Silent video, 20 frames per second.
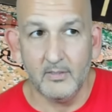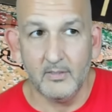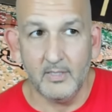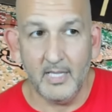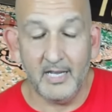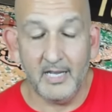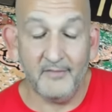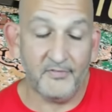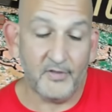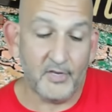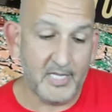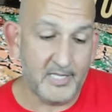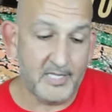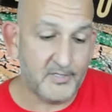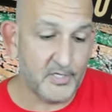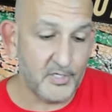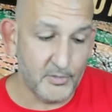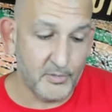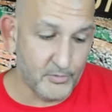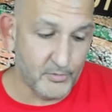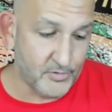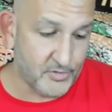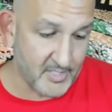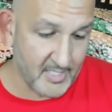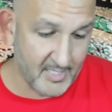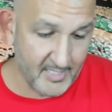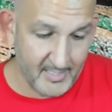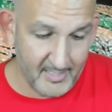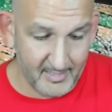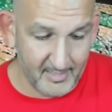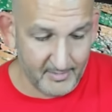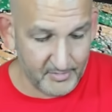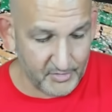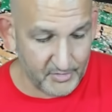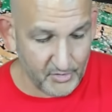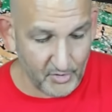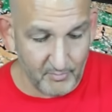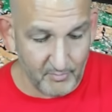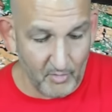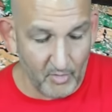and if you need to use uh,
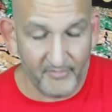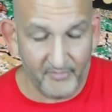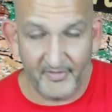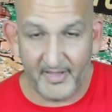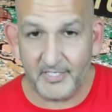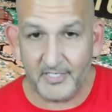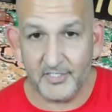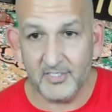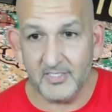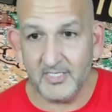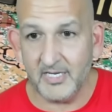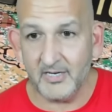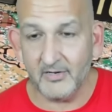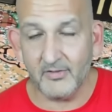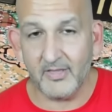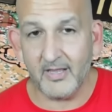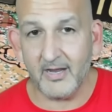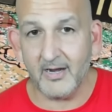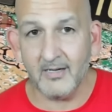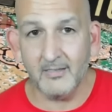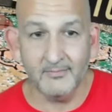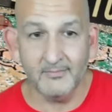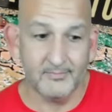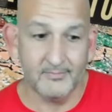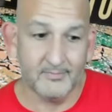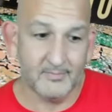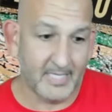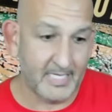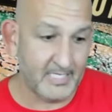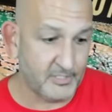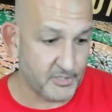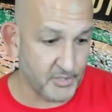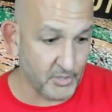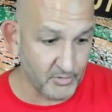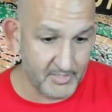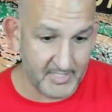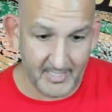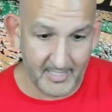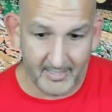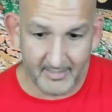certain motivations here or there, like Joe
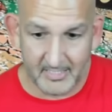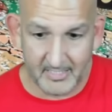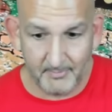said on this